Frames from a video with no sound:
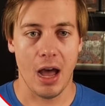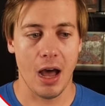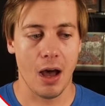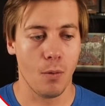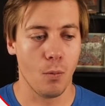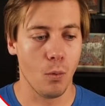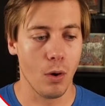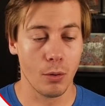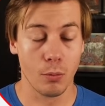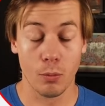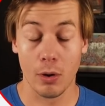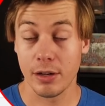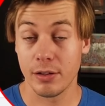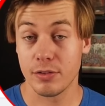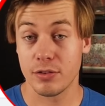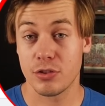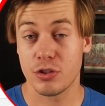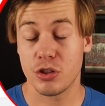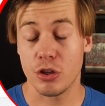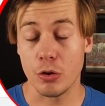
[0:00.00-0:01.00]
uh, one,
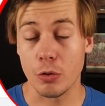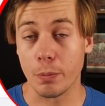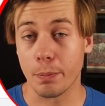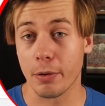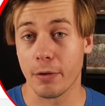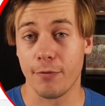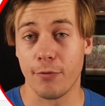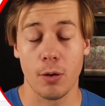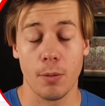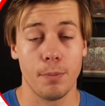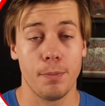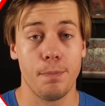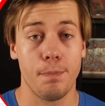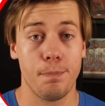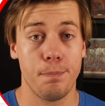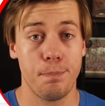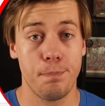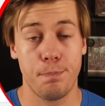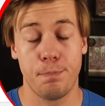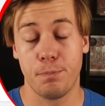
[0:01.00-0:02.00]
one, two performed
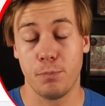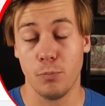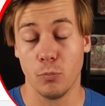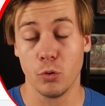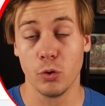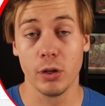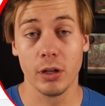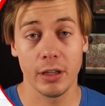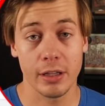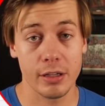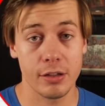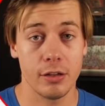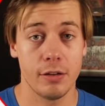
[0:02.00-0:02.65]
really